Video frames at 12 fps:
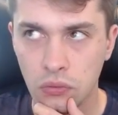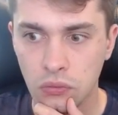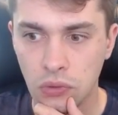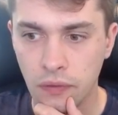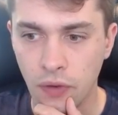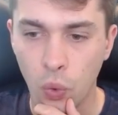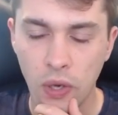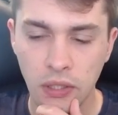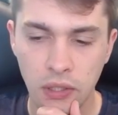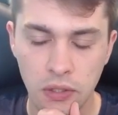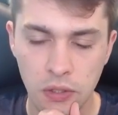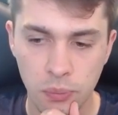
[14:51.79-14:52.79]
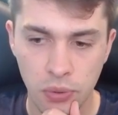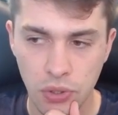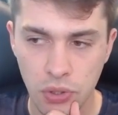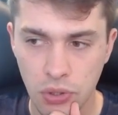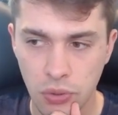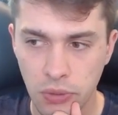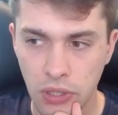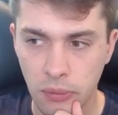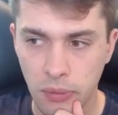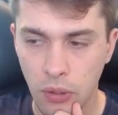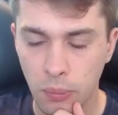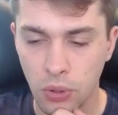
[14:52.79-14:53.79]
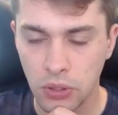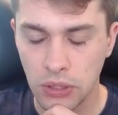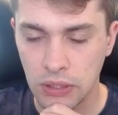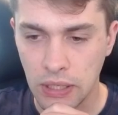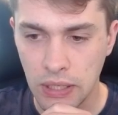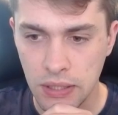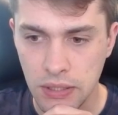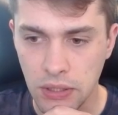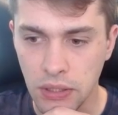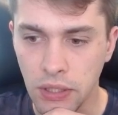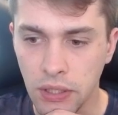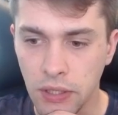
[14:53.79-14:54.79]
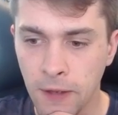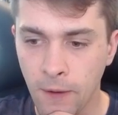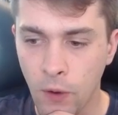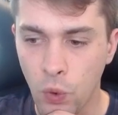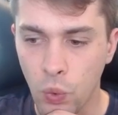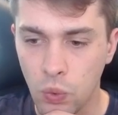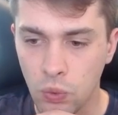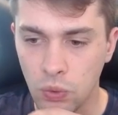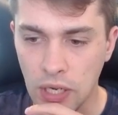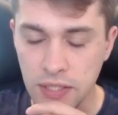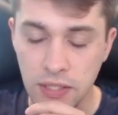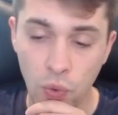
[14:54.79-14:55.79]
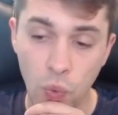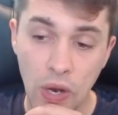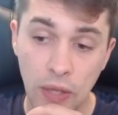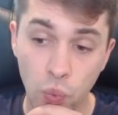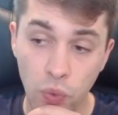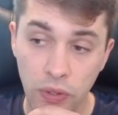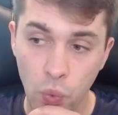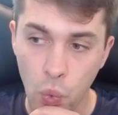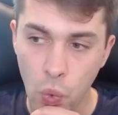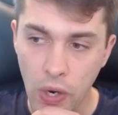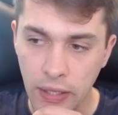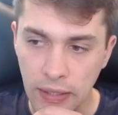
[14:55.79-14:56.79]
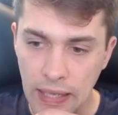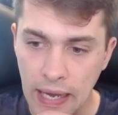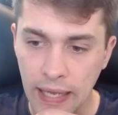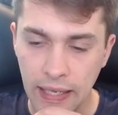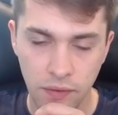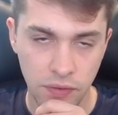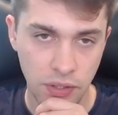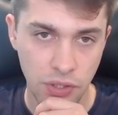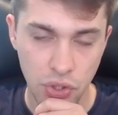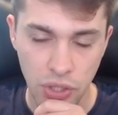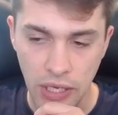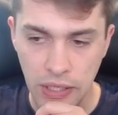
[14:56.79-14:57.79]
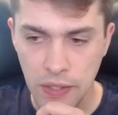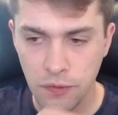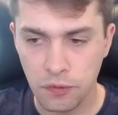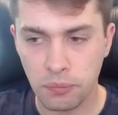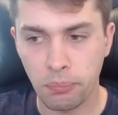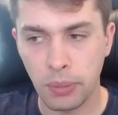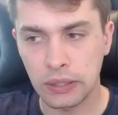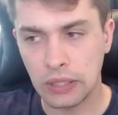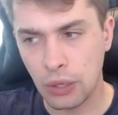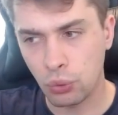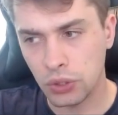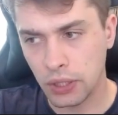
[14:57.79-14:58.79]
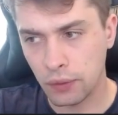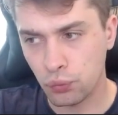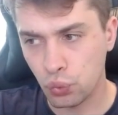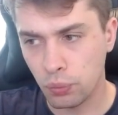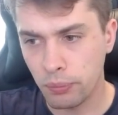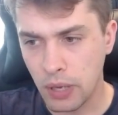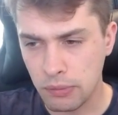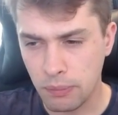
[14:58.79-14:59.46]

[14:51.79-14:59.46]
evaluated this position, me and my opponent, as a as the one when I have the initiative, but I would have to maybe